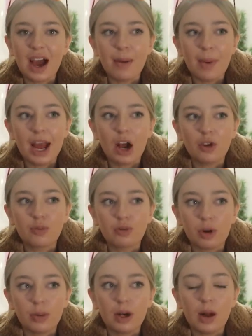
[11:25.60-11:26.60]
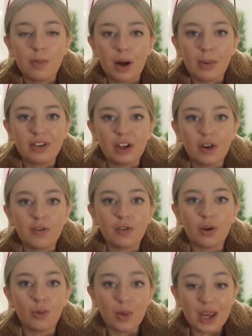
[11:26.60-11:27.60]
at my house properly, like by myself,
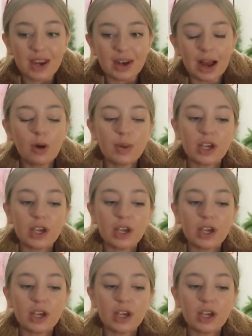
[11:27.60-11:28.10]
for a week now,